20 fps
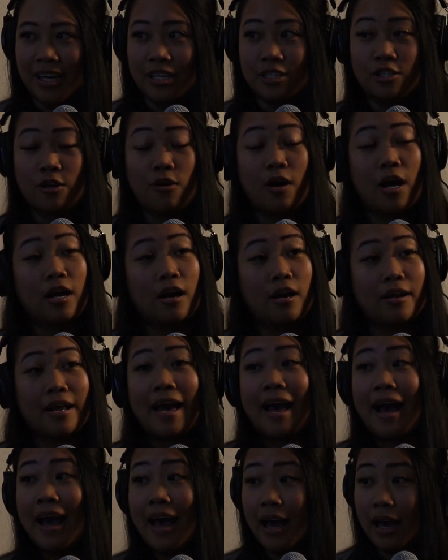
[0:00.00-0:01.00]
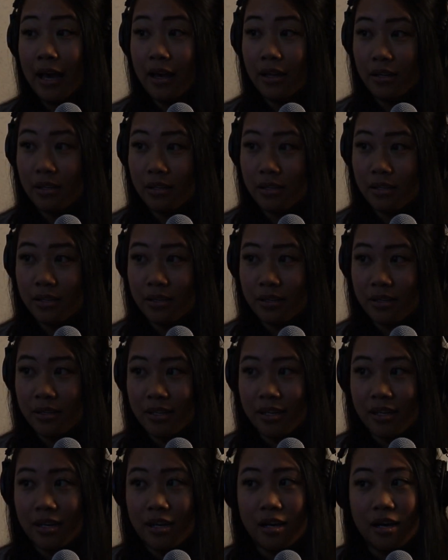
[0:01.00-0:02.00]
So I got ahead.
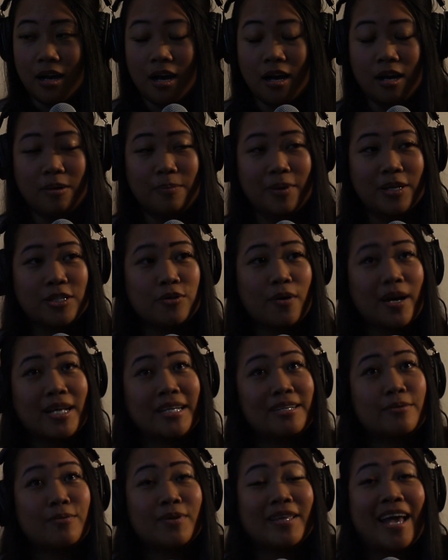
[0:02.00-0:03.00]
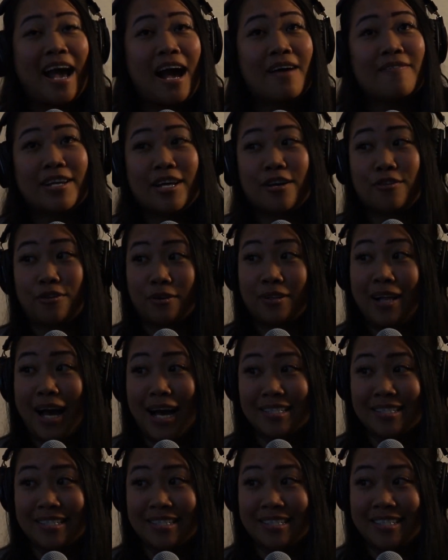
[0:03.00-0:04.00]
And so I didn't really have any other
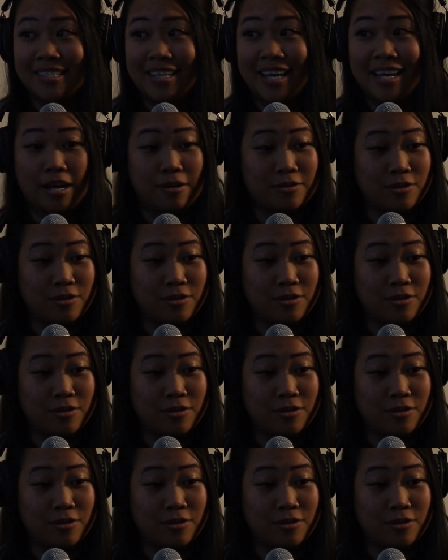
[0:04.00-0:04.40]
classes to take.